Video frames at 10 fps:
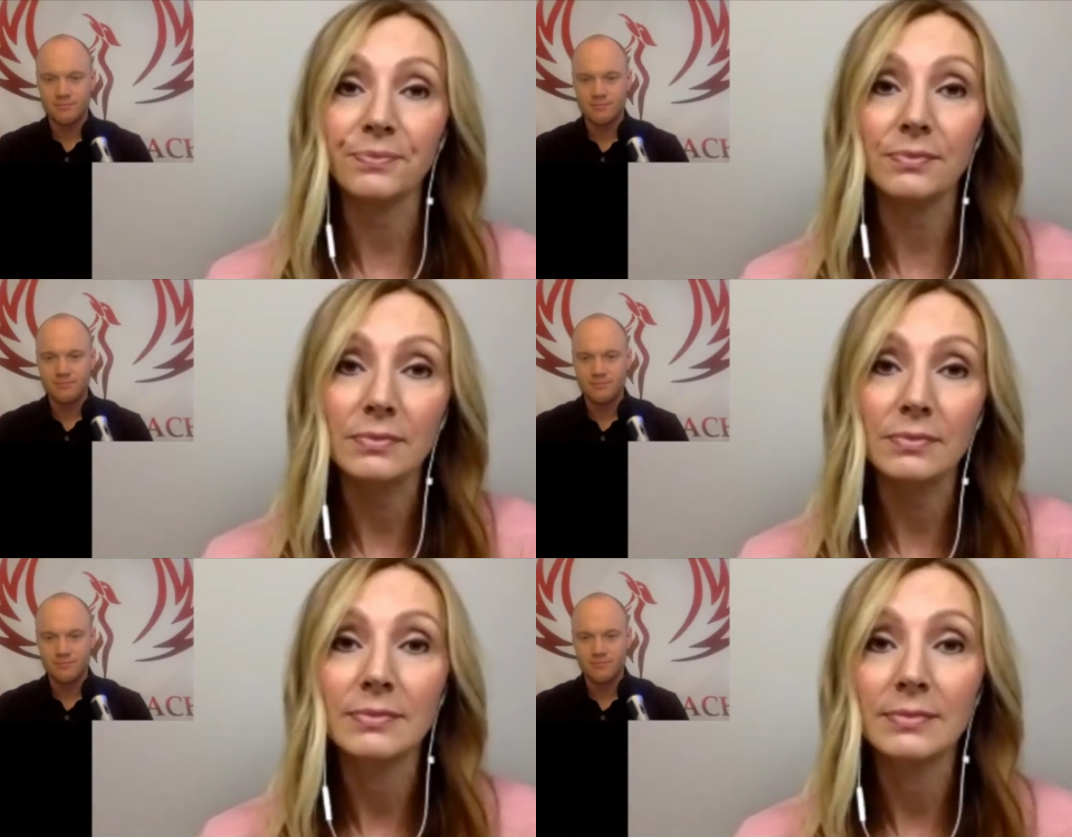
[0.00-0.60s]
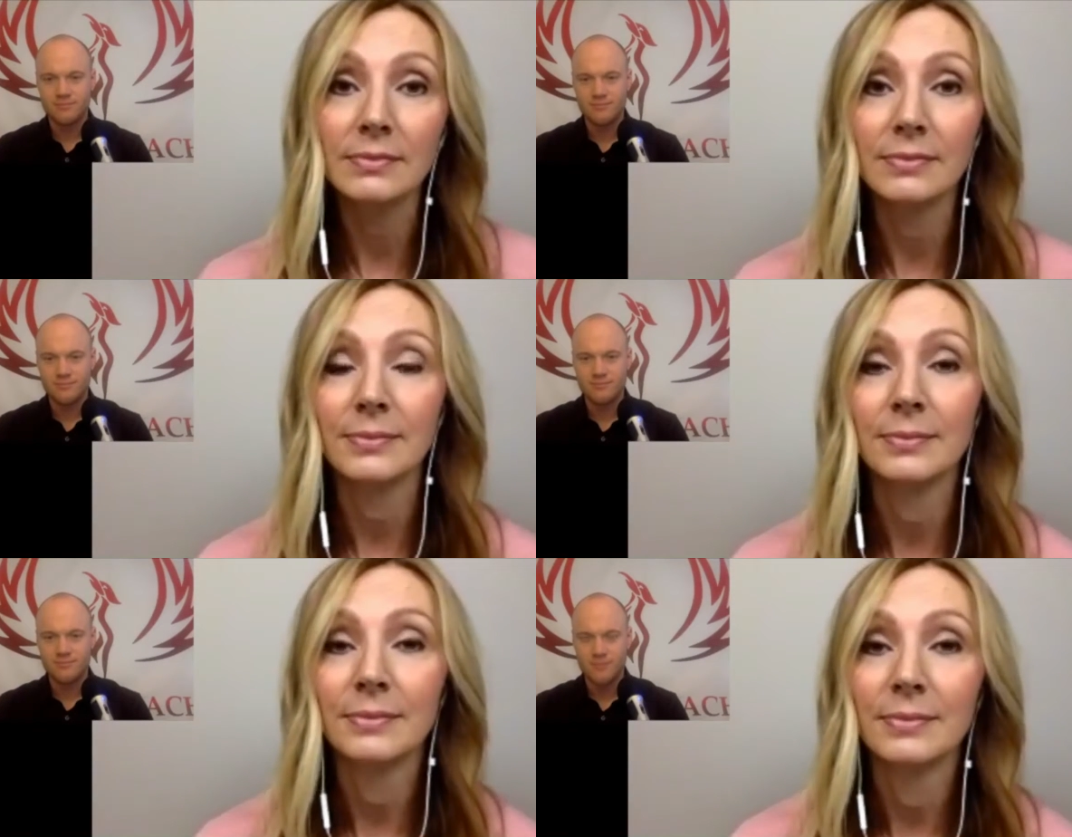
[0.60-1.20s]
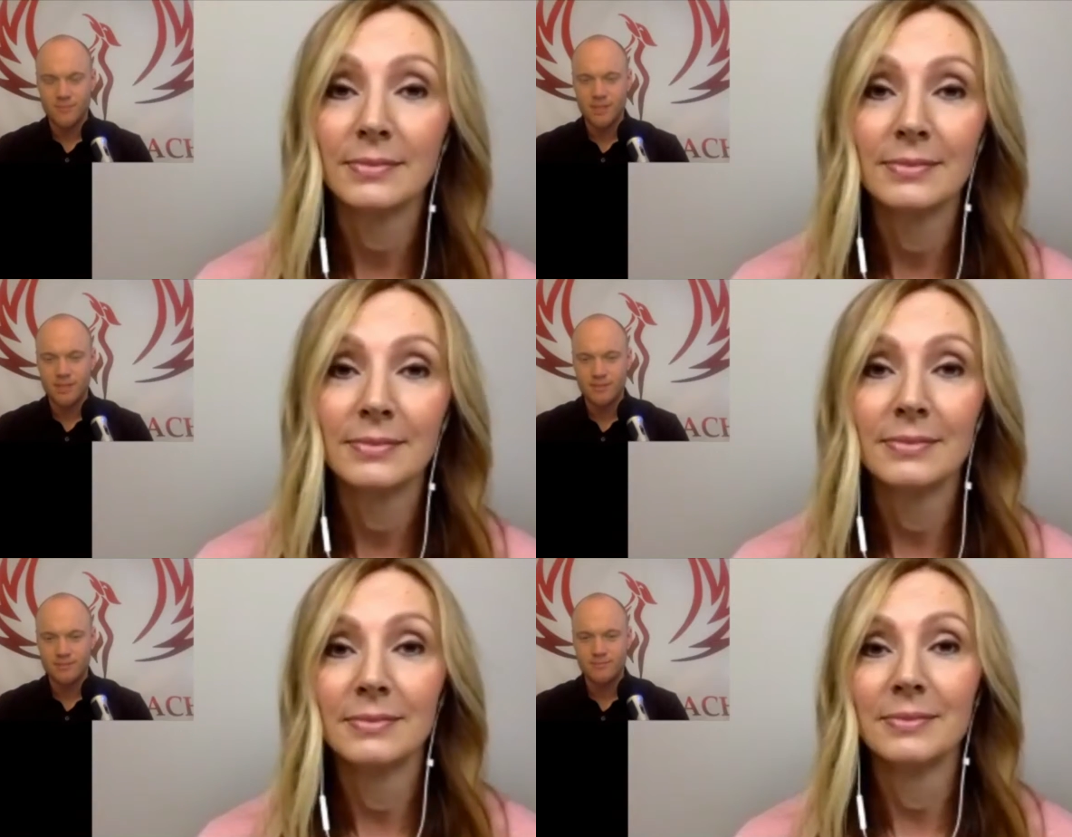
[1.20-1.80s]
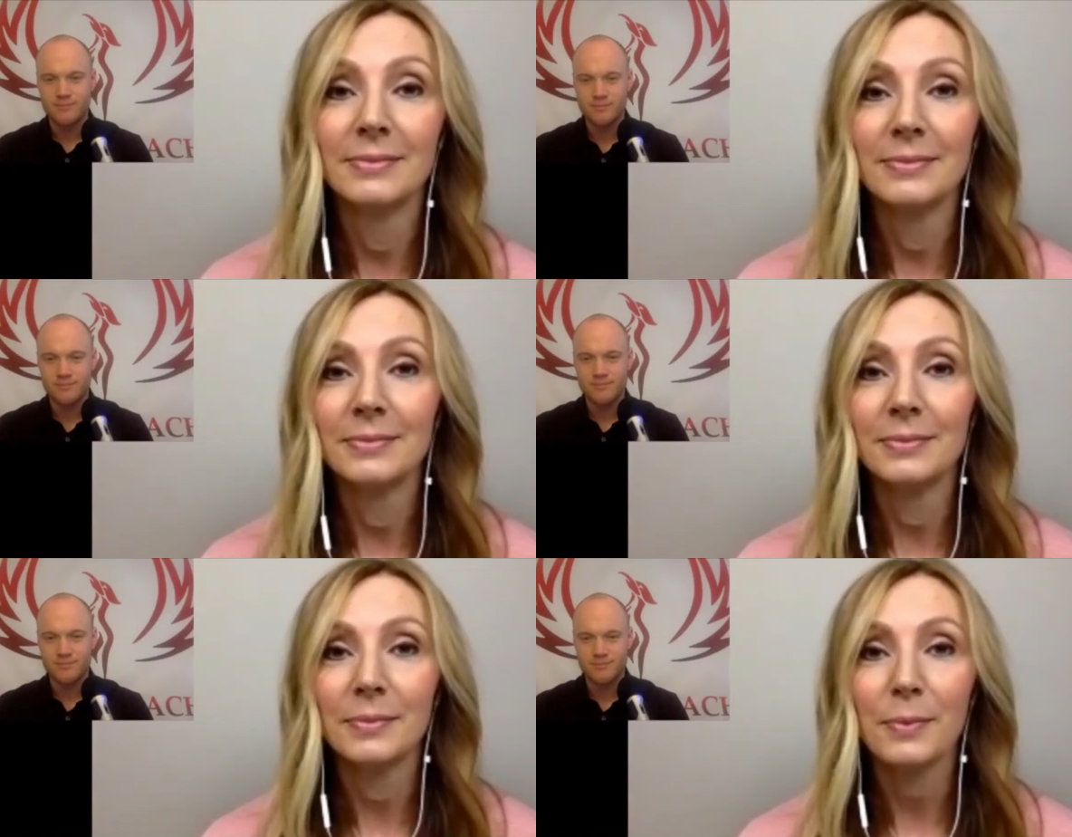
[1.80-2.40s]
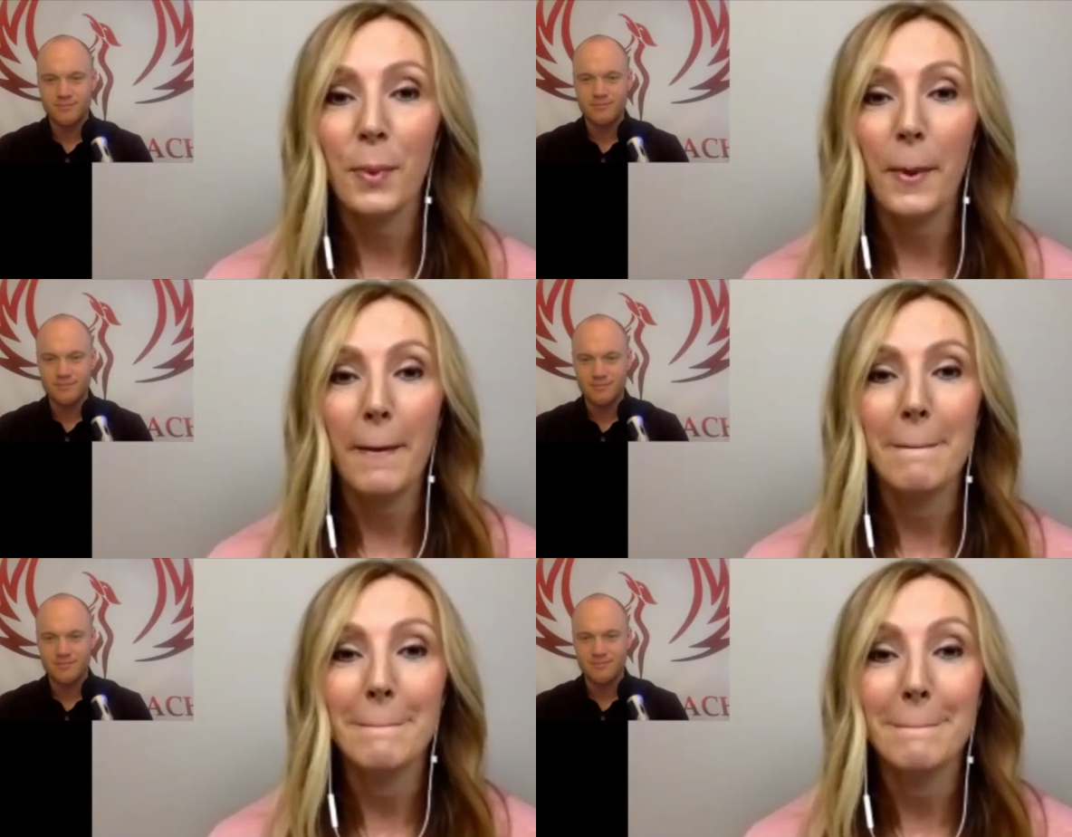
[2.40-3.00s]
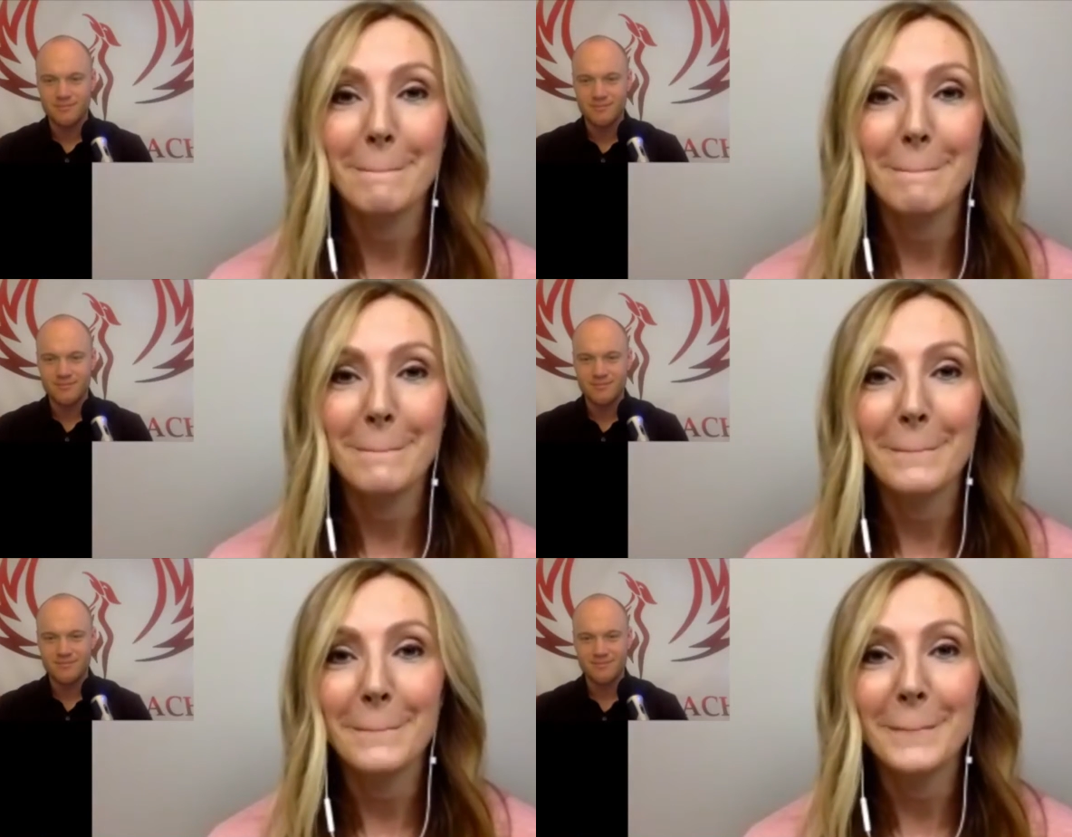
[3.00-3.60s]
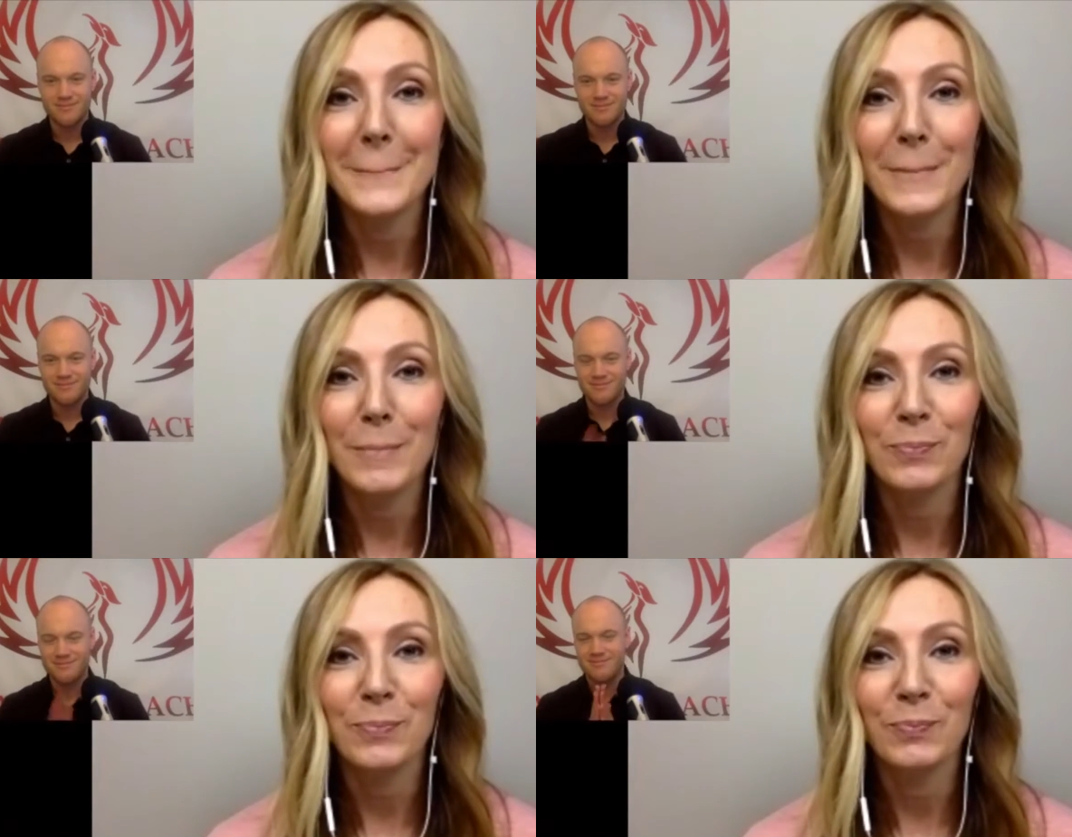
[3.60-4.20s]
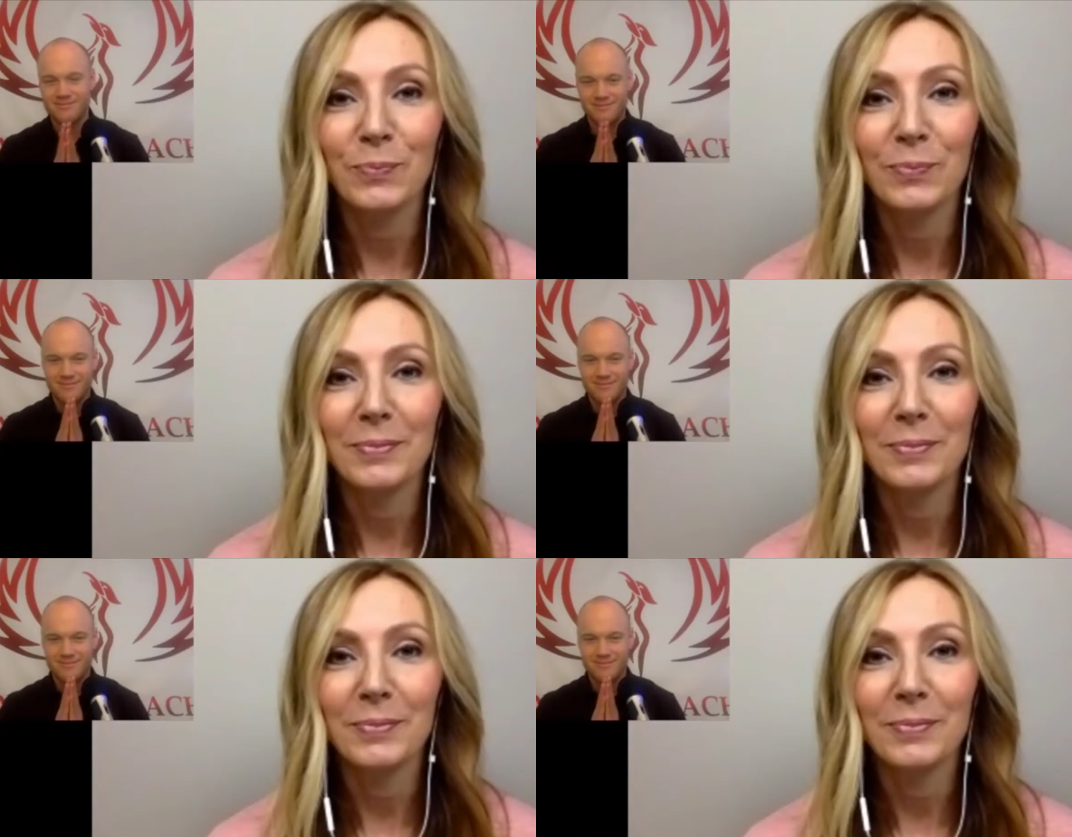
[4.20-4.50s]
No one is speaking in this clip.